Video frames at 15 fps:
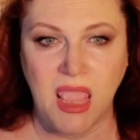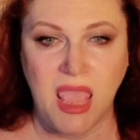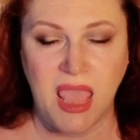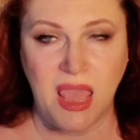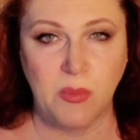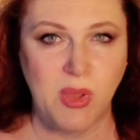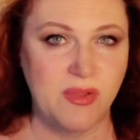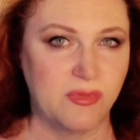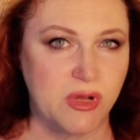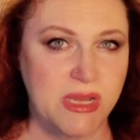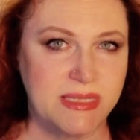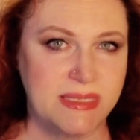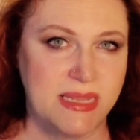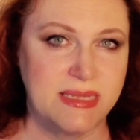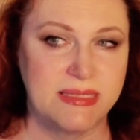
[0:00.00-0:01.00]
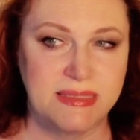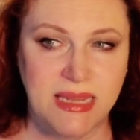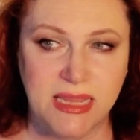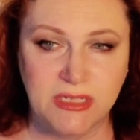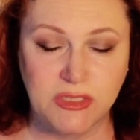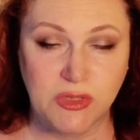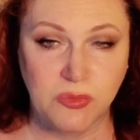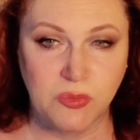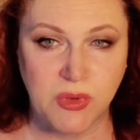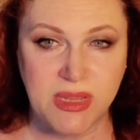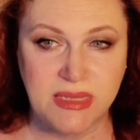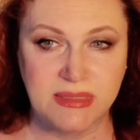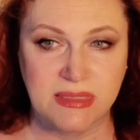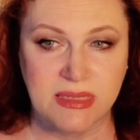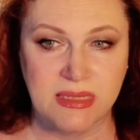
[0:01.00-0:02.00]
However, it does stand to
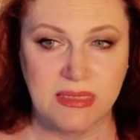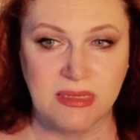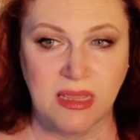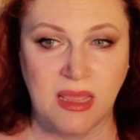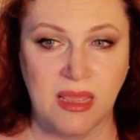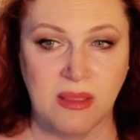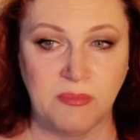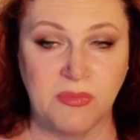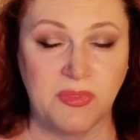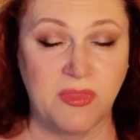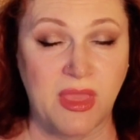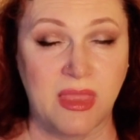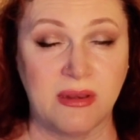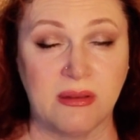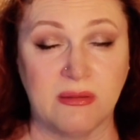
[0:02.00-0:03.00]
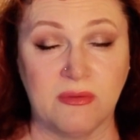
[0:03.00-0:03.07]
reason that